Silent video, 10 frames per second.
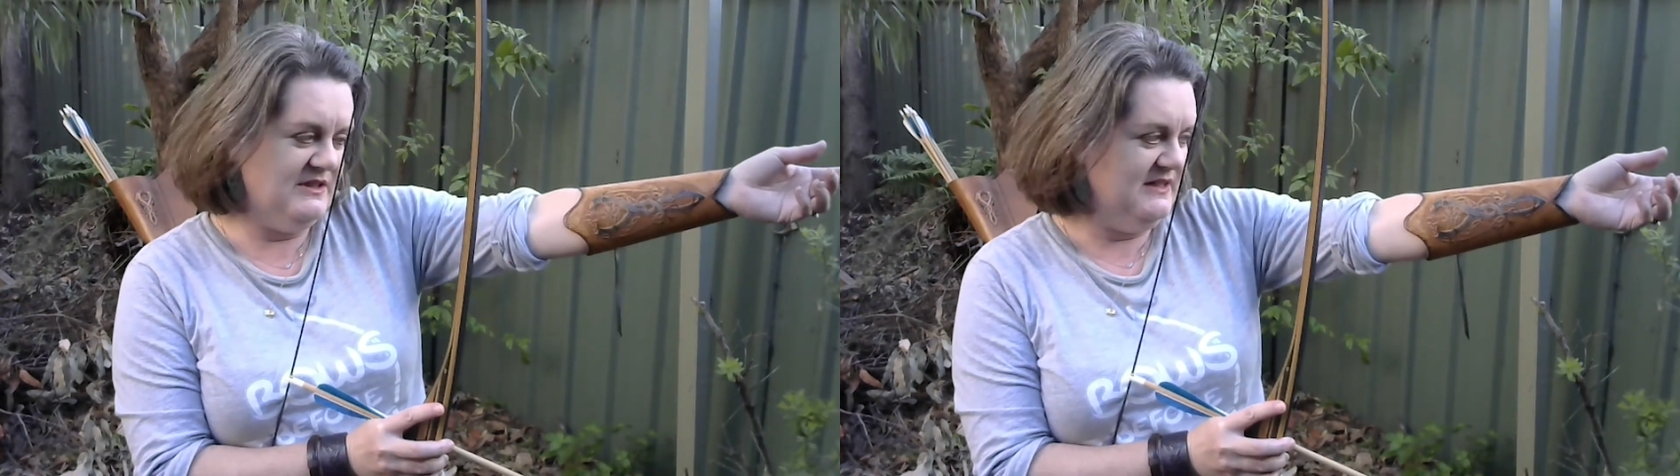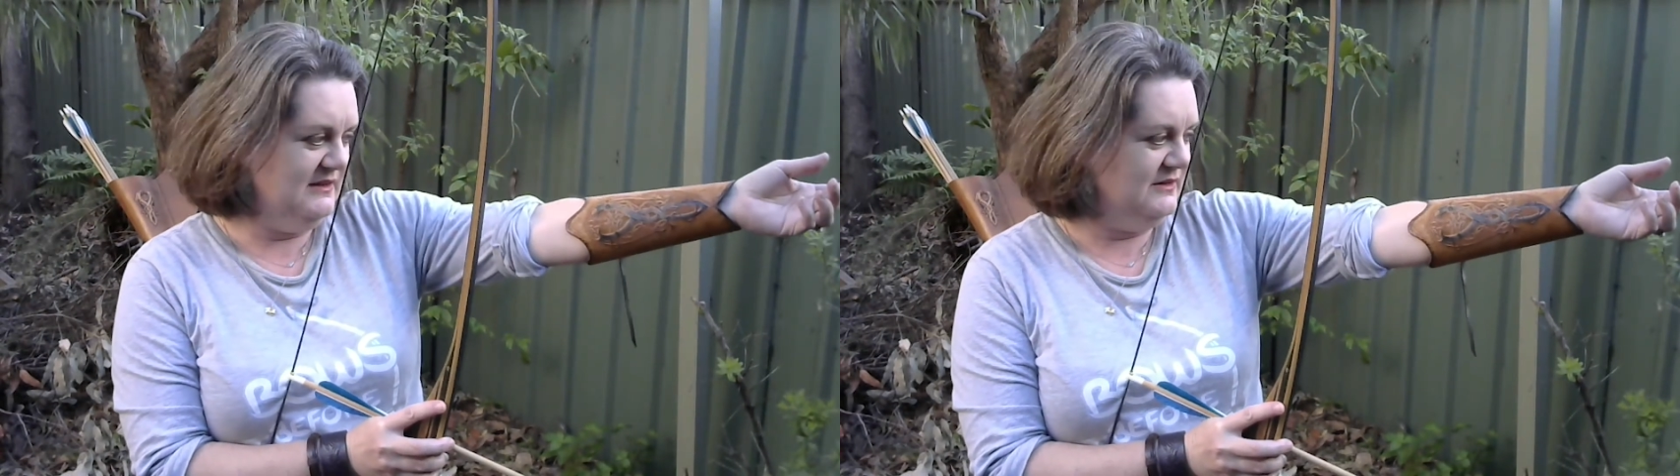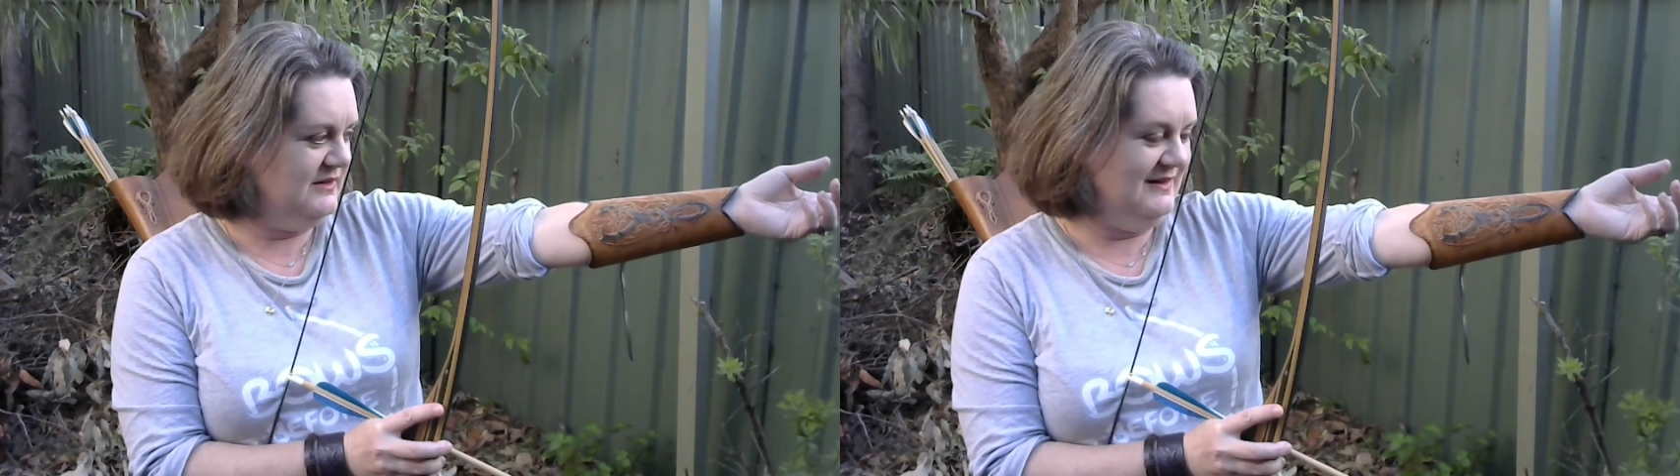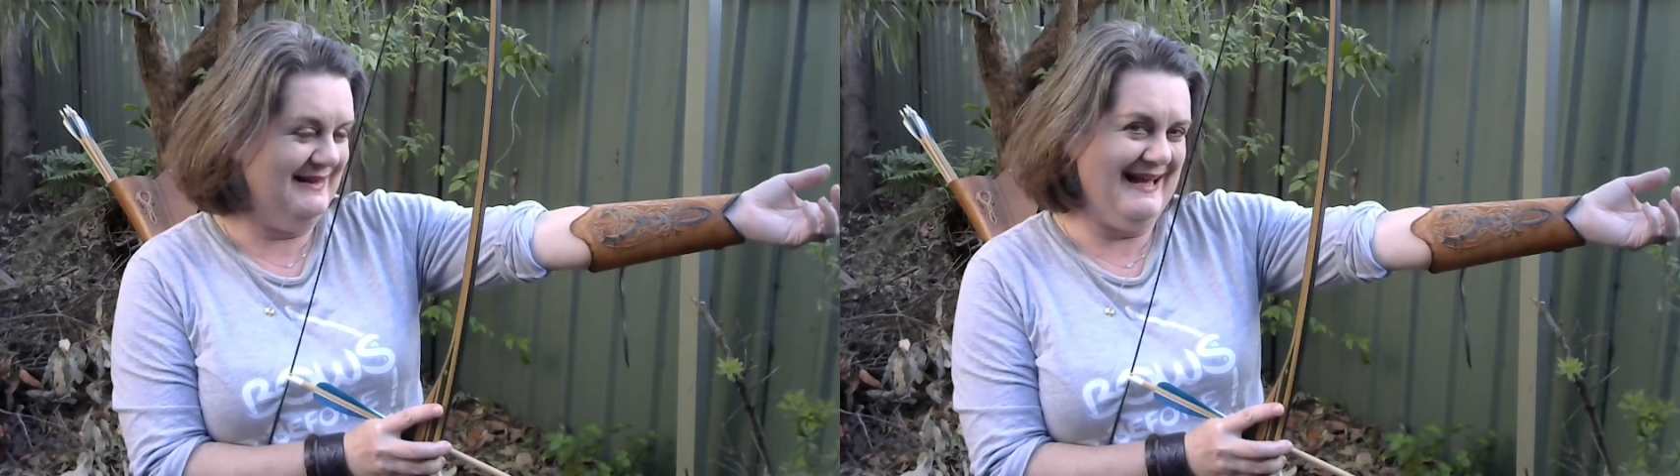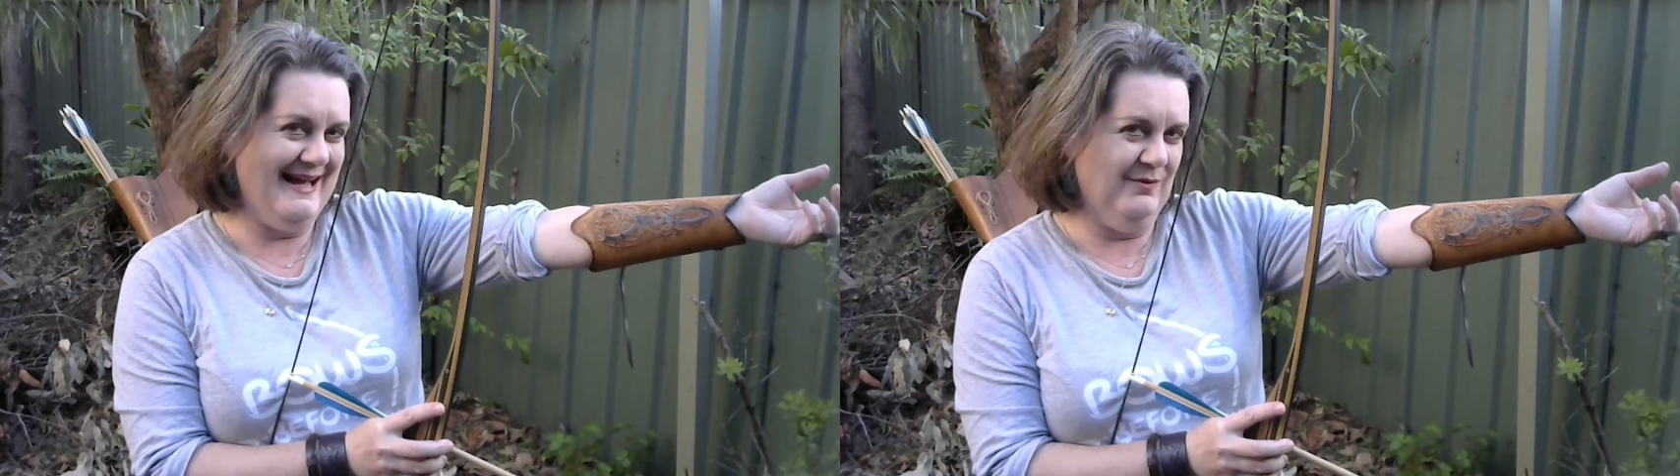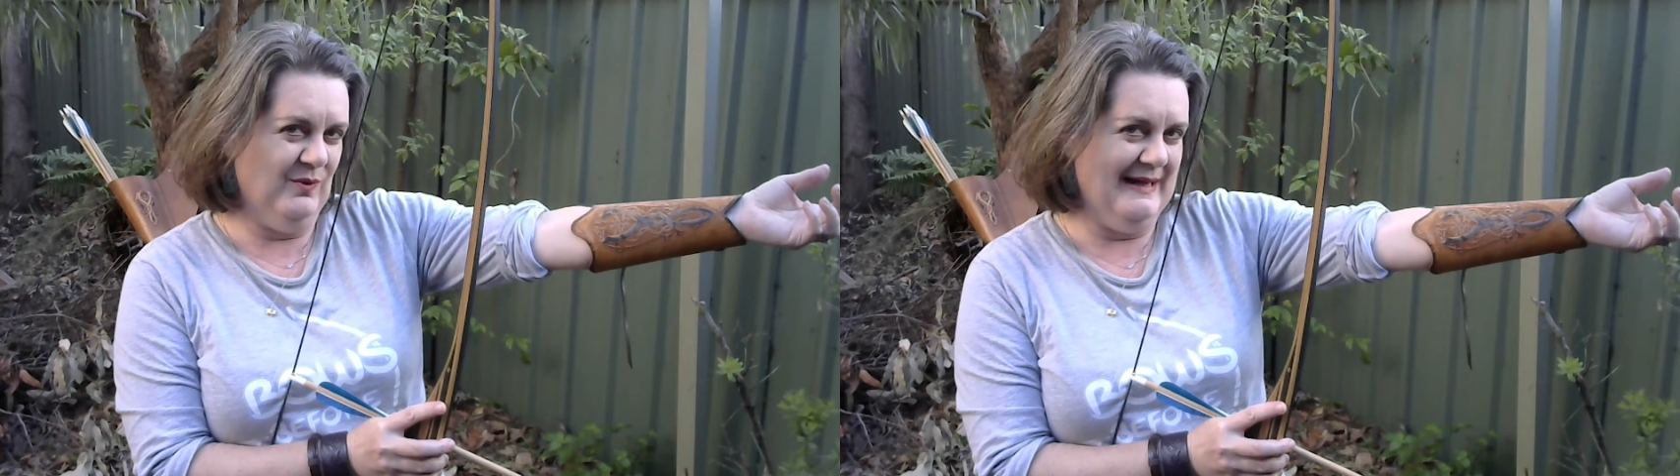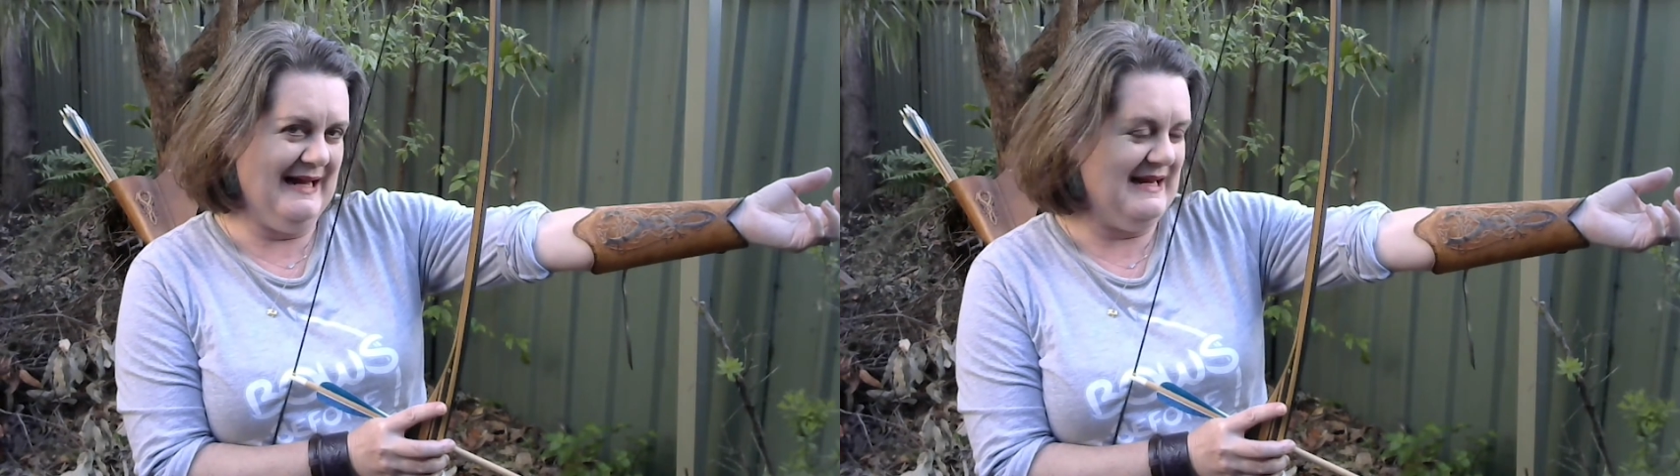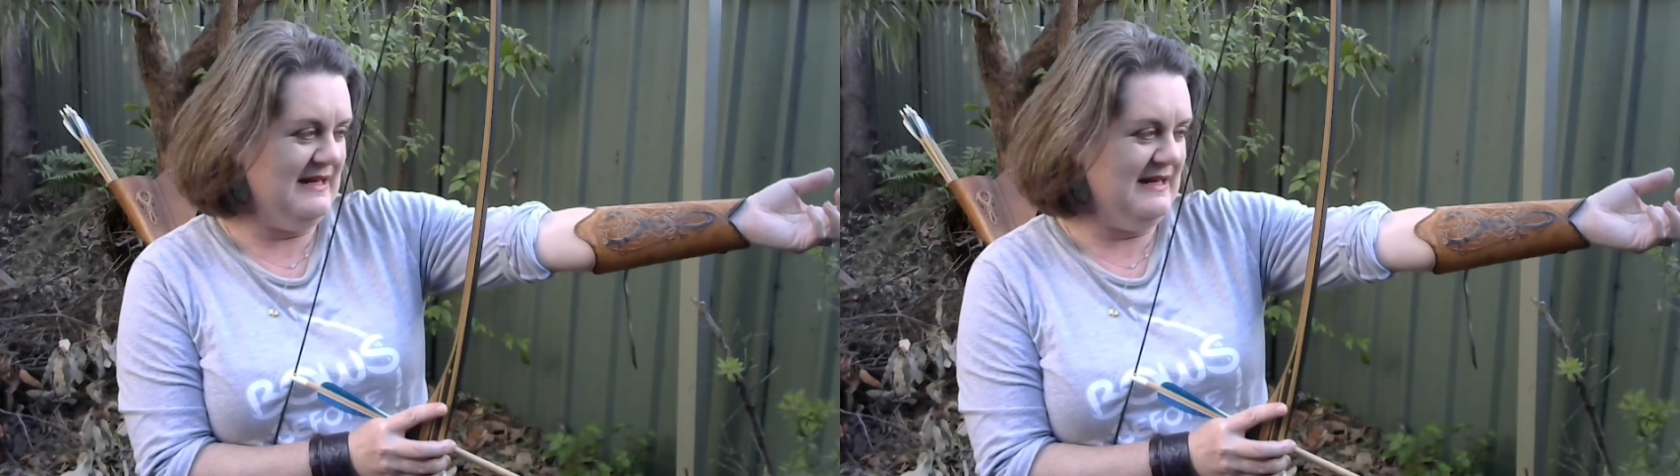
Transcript: tilt that way.